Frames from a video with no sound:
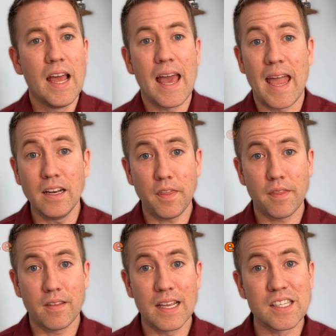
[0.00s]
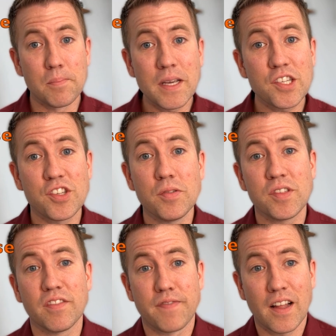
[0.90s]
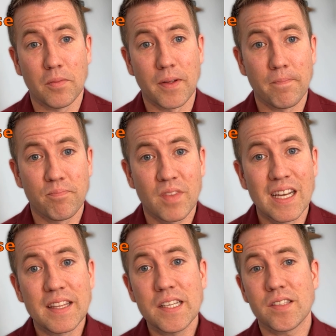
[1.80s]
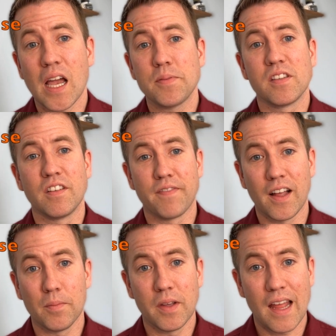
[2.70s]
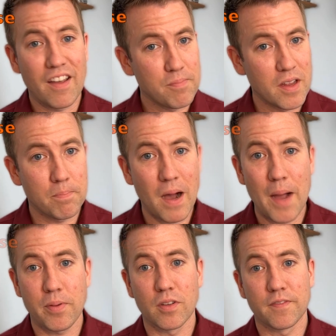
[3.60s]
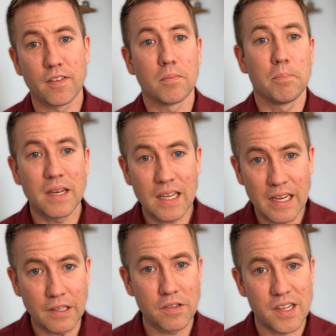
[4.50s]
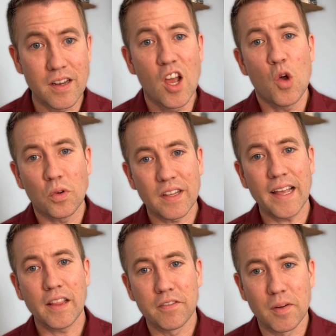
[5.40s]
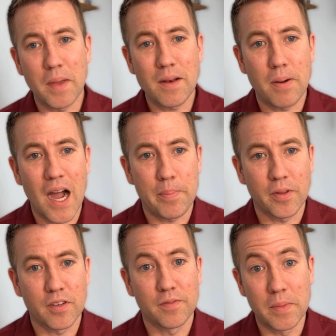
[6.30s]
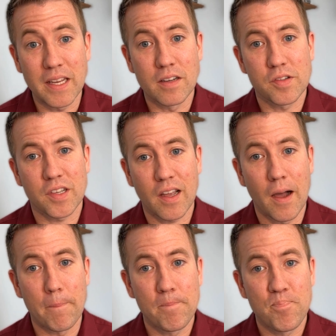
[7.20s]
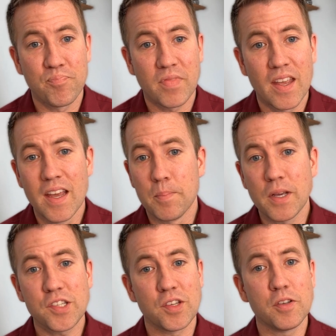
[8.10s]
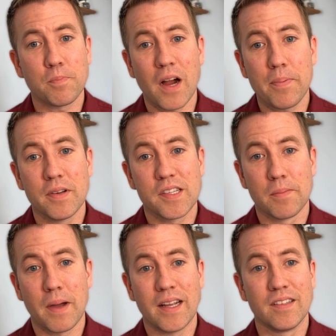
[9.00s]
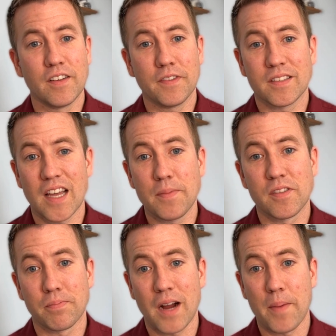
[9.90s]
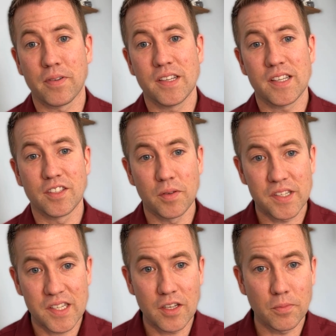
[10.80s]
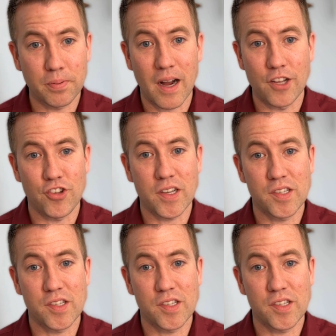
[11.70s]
Eighth is a mixed-use development. These types of development have been popular for many years and will likely remain popular for many years to come. Mixed-use properties combine different types of properties into a single project.